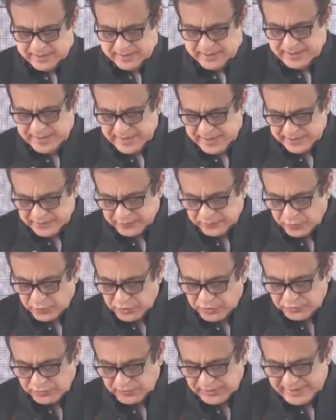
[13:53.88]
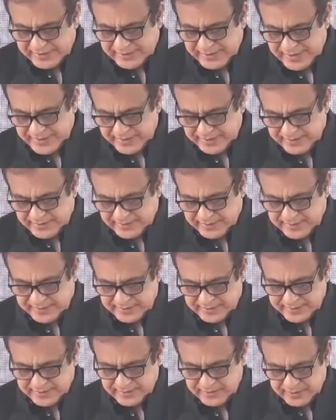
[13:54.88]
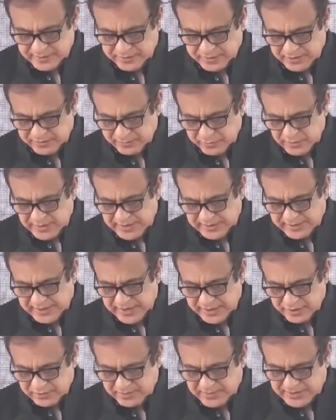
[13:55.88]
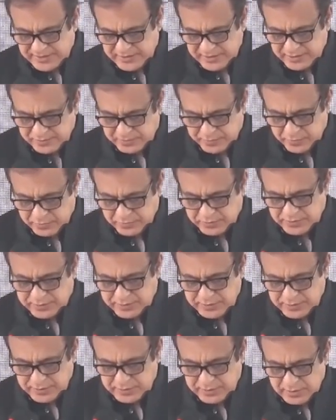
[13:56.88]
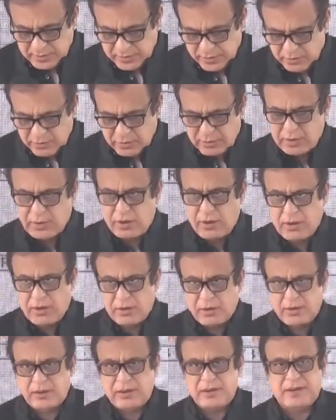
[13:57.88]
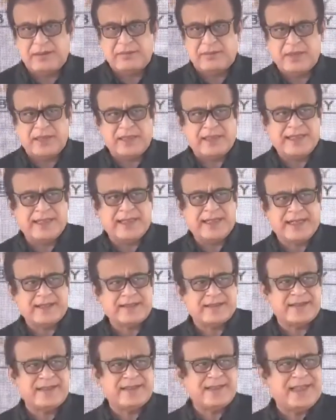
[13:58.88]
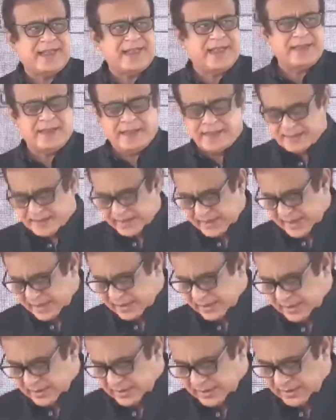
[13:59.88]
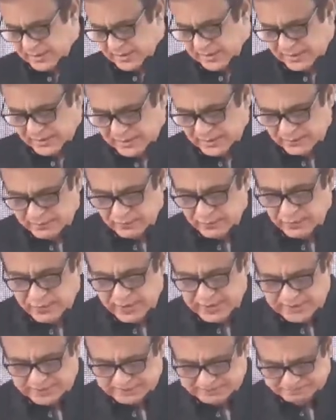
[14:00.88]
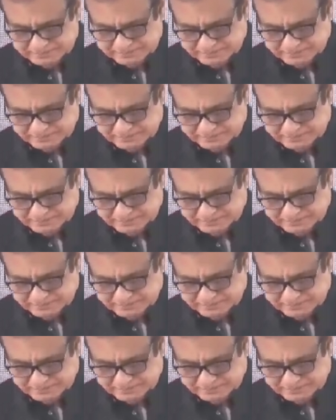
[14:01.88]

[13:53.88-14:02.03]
He has forcefully raised the Jammu and Kashmir dispute on all multilateral and international fora.